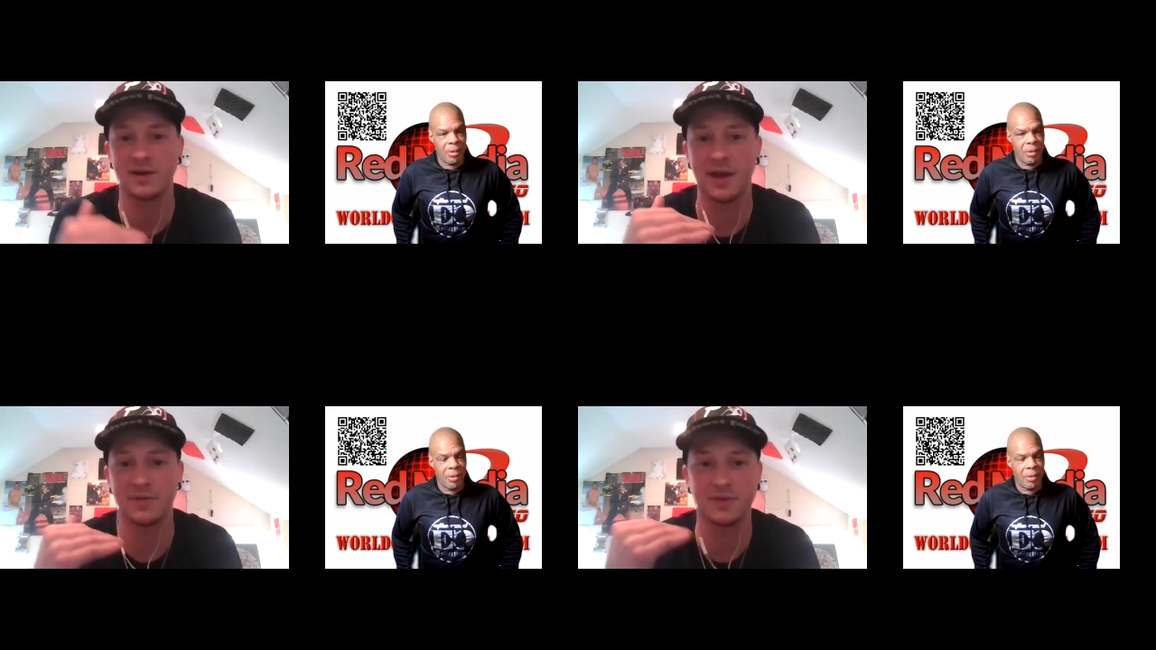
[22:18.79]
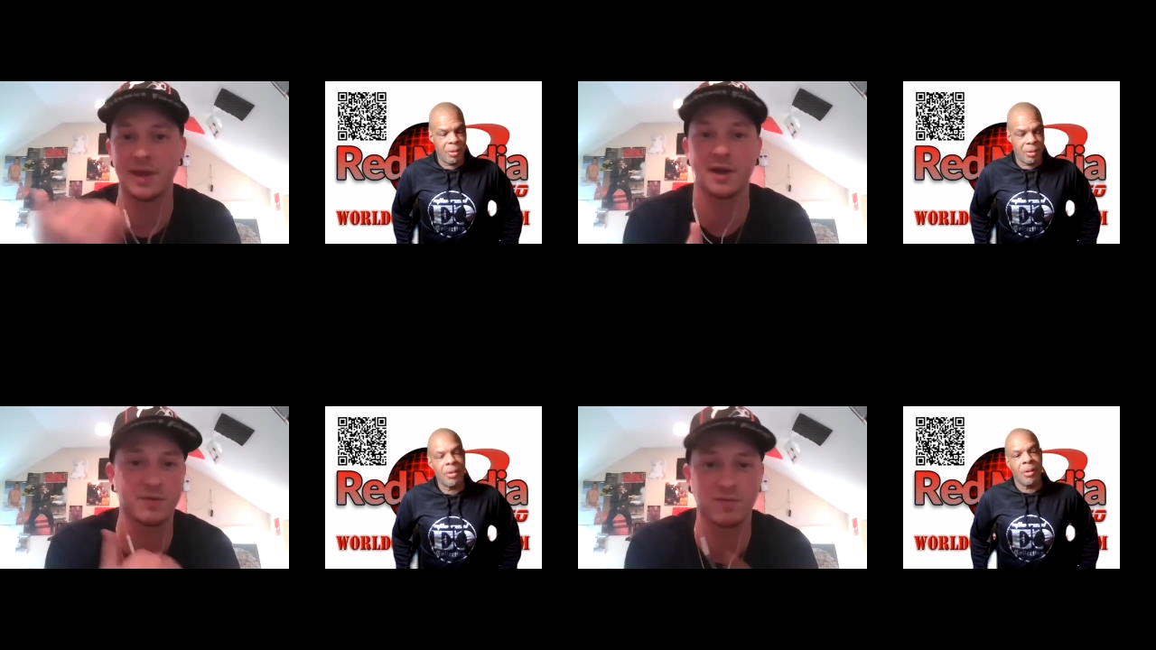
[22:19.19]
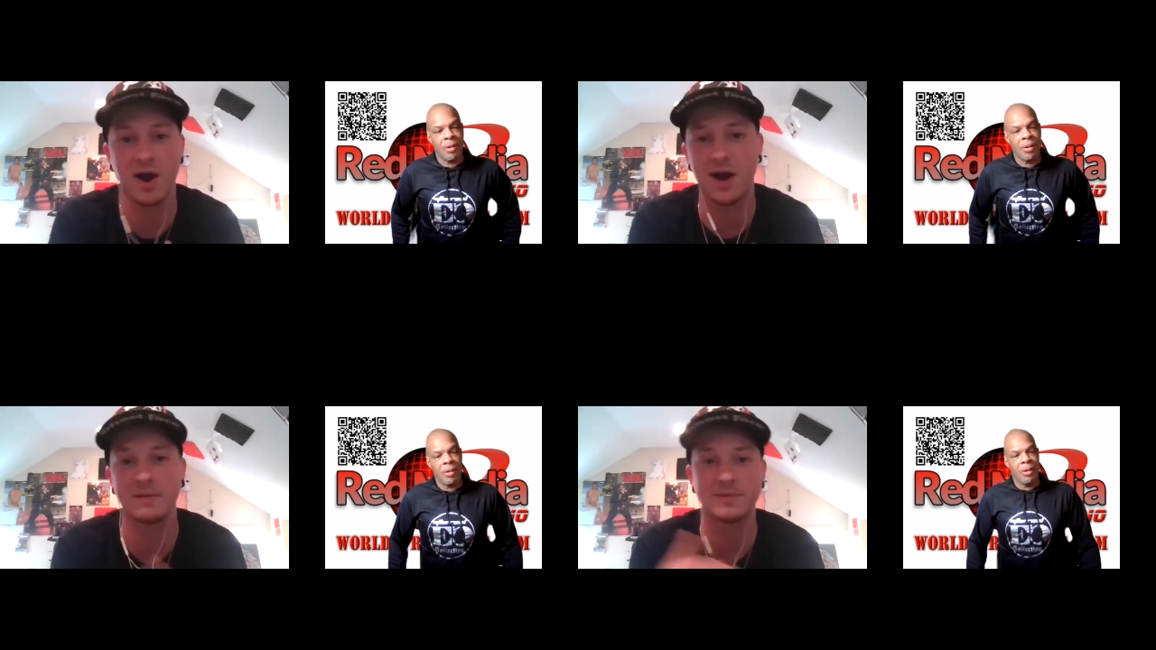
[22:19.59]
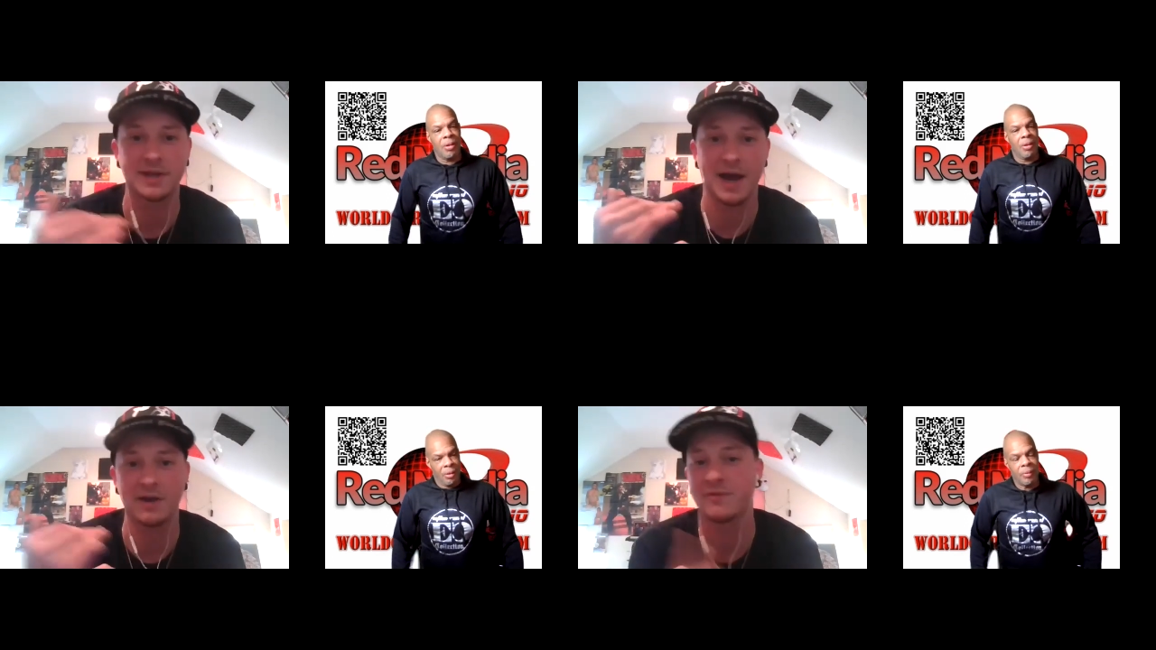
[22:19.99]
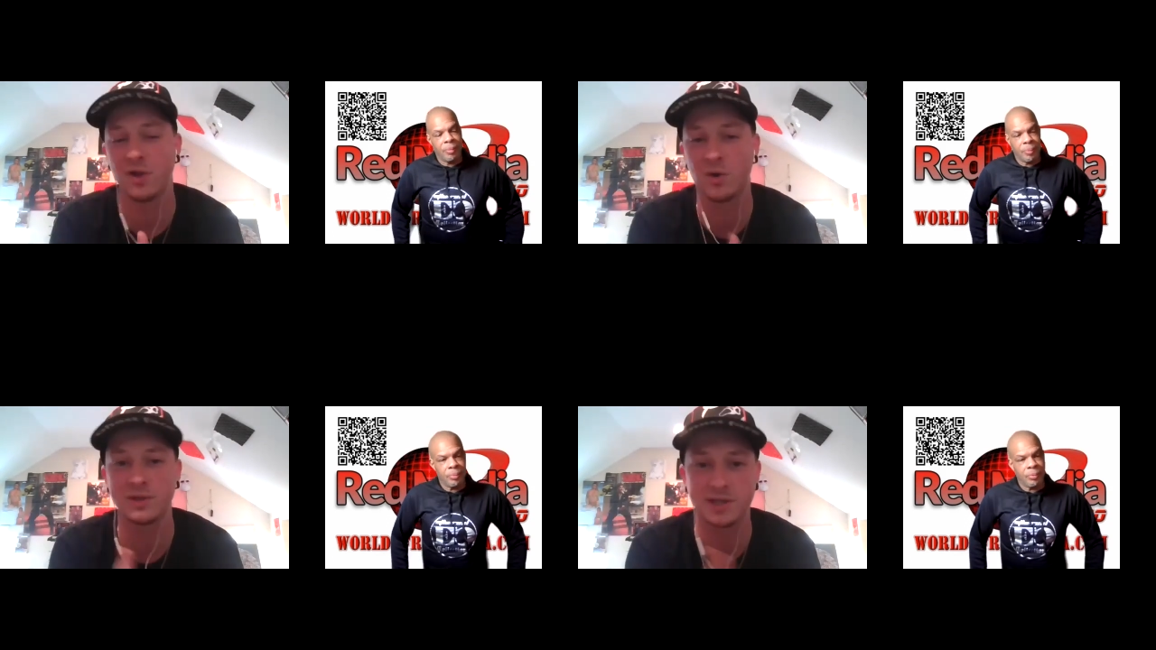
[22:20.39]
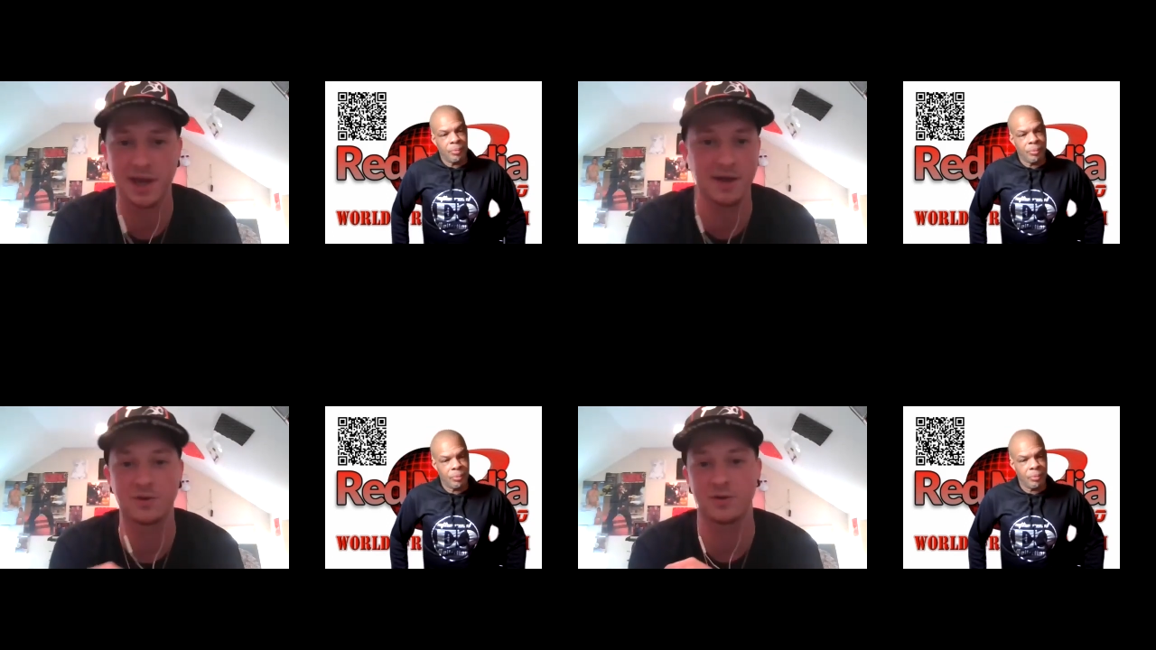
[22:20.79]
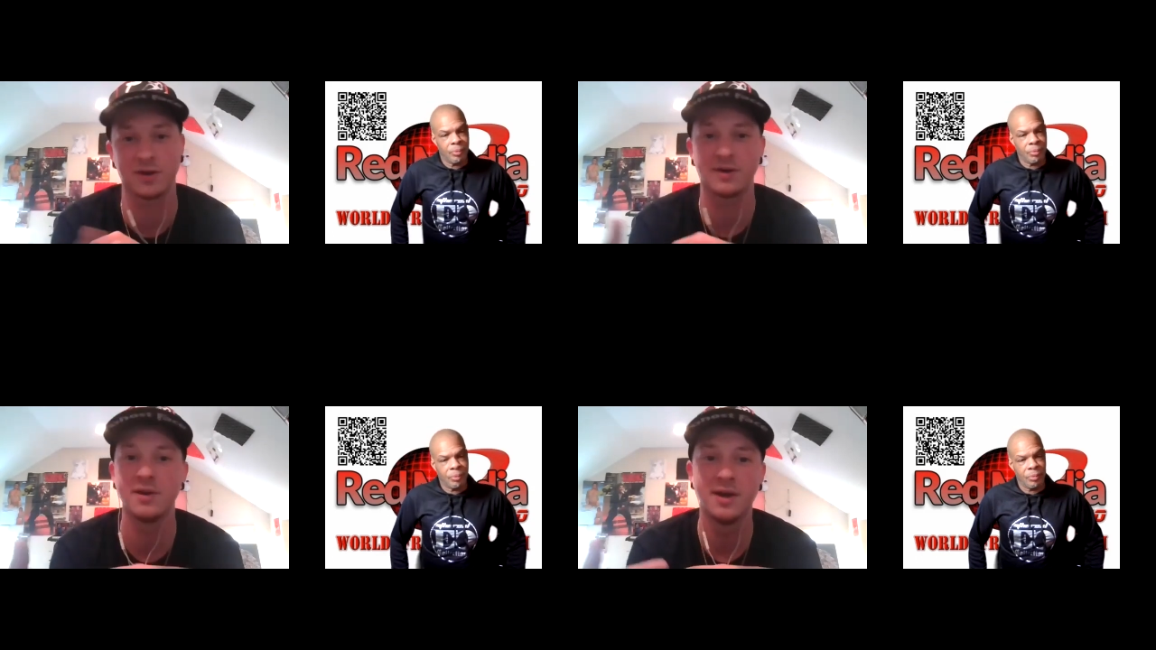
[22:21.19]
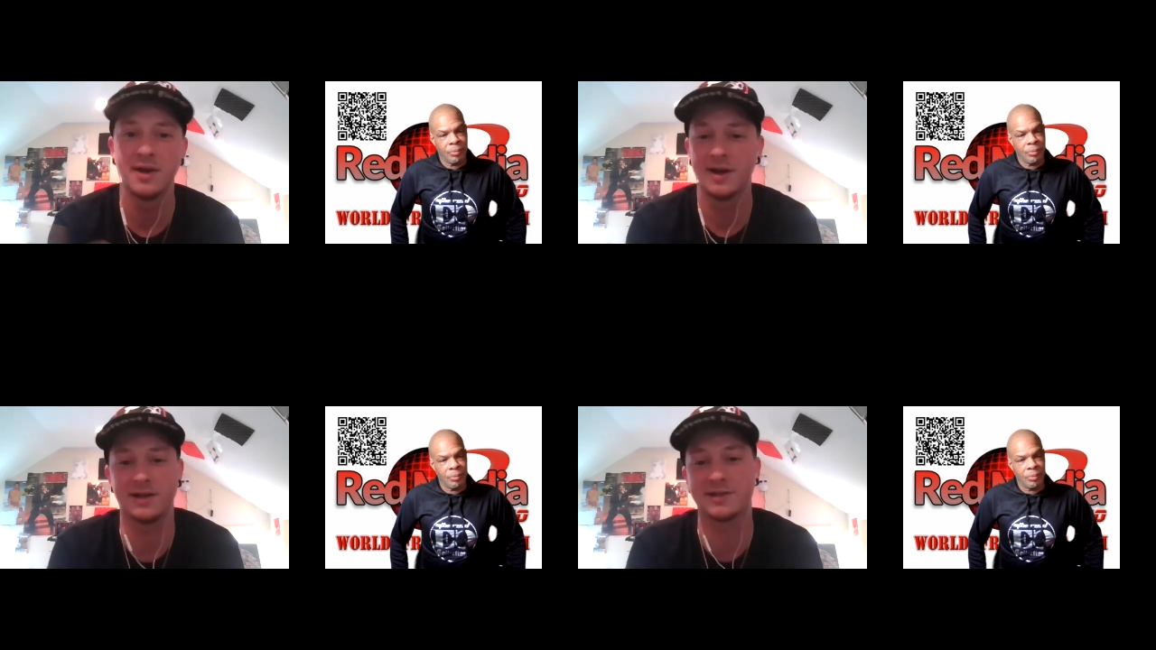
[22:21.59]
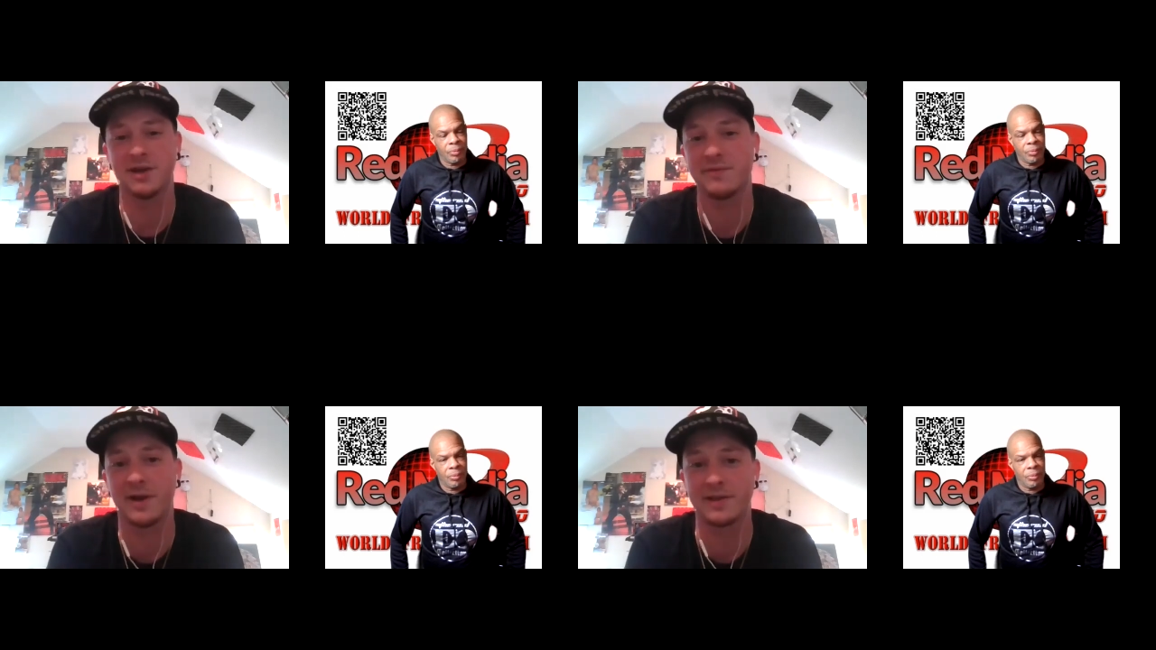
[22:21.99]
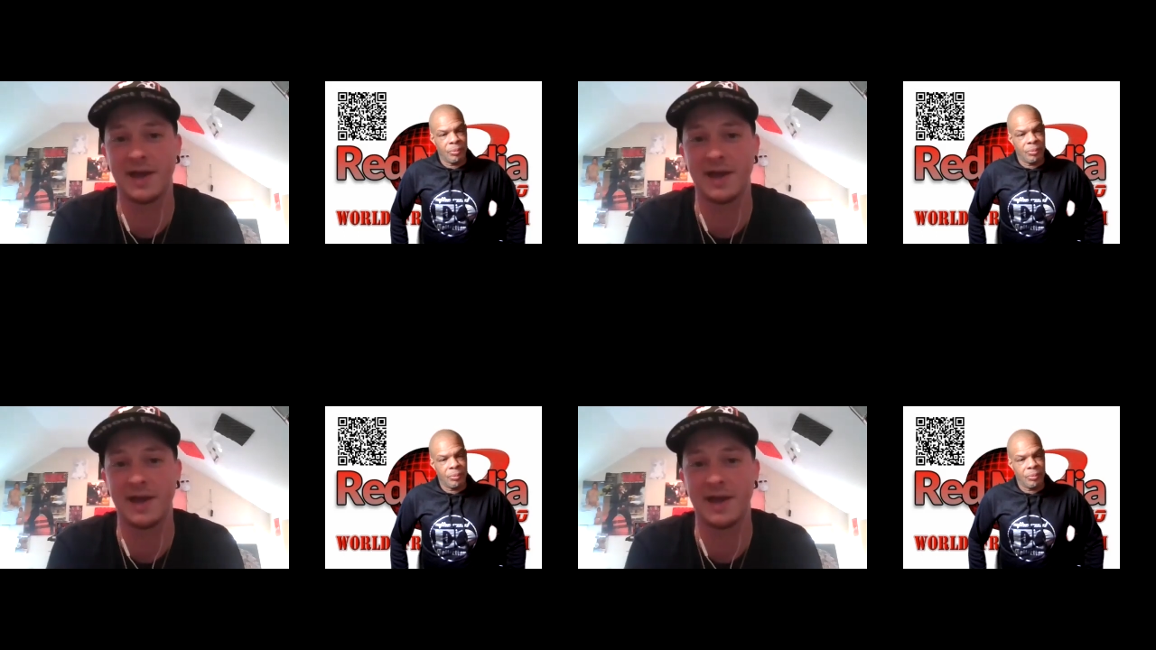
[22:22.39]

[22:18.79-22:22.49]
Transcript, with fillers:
Speaker 1: and thinking of rhymes and how to flow it together and and stuff like